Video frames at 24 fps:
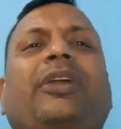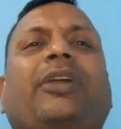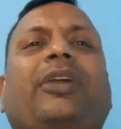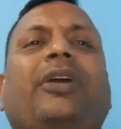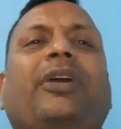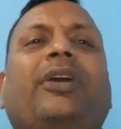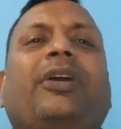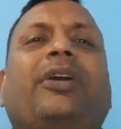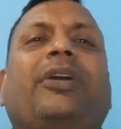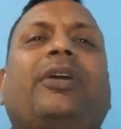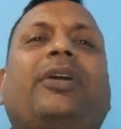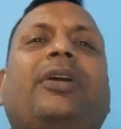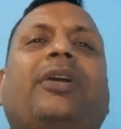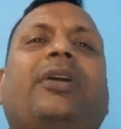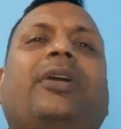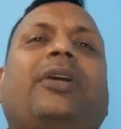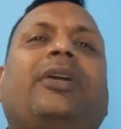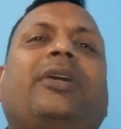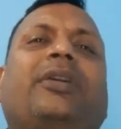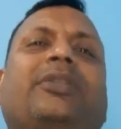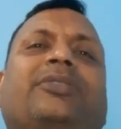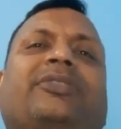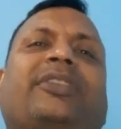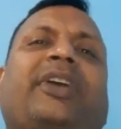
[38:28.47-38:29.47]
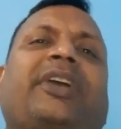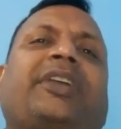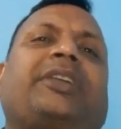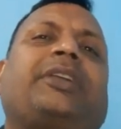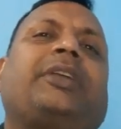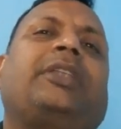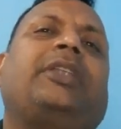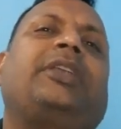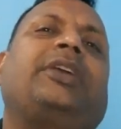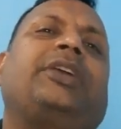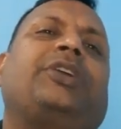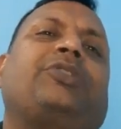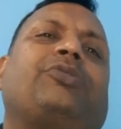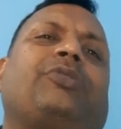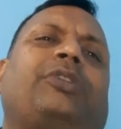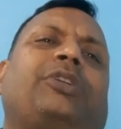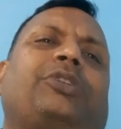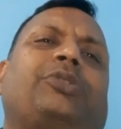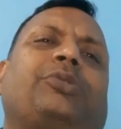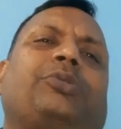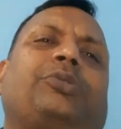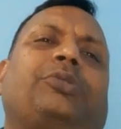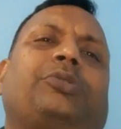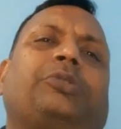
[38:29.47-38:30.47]
uh, cycle equal
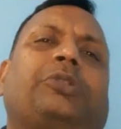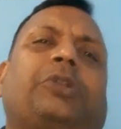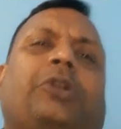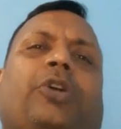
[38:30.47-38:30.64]
to